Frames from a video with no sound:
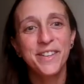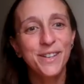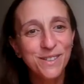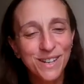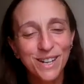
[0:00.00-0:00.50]

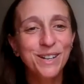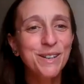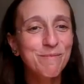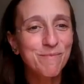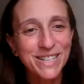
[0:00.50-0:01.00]
your
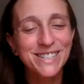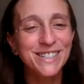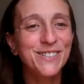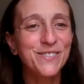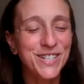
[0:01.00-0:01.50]

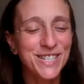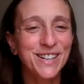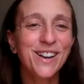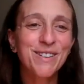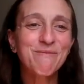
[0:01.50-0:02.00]
mental,
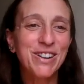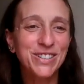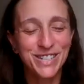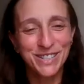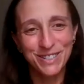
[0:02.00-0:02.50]
physical,
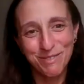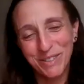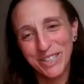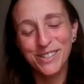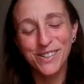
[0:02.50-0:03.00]
emotional,
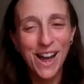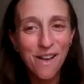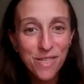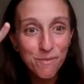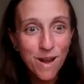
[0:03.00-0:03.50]
spiritual
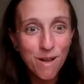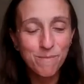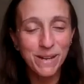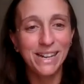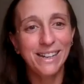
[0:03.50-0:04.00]
health and
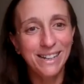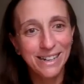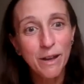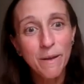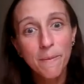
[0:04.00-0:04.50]

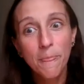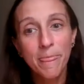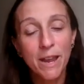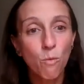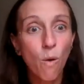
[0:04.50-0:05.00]
well-being,
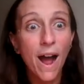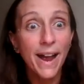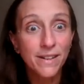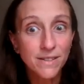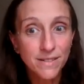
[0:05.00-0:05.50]

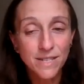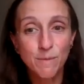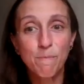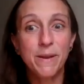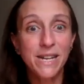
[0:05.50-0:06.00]

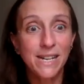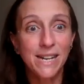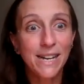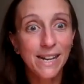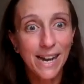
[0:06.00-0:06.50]
whilst
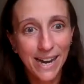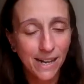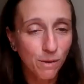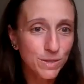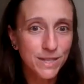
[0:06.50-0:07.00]
being
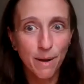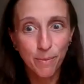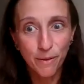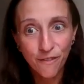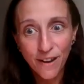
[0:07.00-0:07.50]
in we'll say a
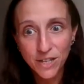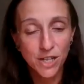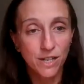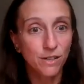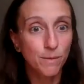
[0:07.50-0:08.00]

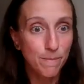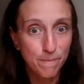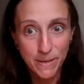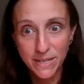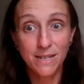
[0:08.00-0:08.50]
profession or
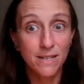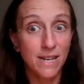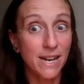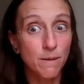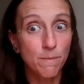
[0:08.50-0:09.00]
business
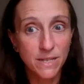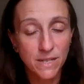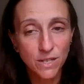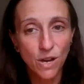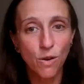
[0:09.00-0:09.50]
and a
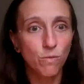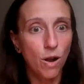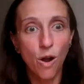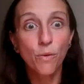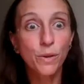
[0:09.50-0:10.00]
business
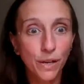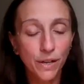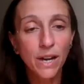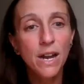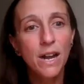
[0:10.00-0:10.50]

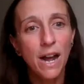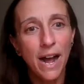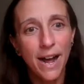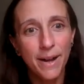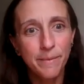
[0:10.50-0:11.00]
owner?
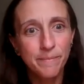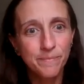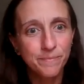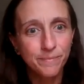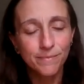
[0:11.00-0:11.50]

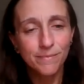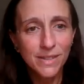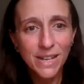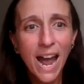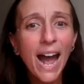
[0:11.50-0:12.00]

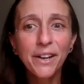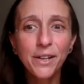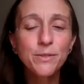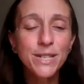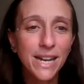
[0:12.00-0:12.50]
How do
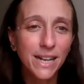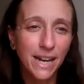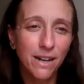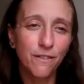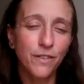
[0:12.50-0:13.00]
you take
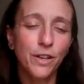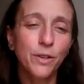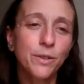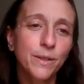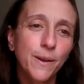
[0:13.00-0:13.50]
care of
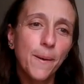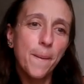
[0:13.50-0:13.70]
you?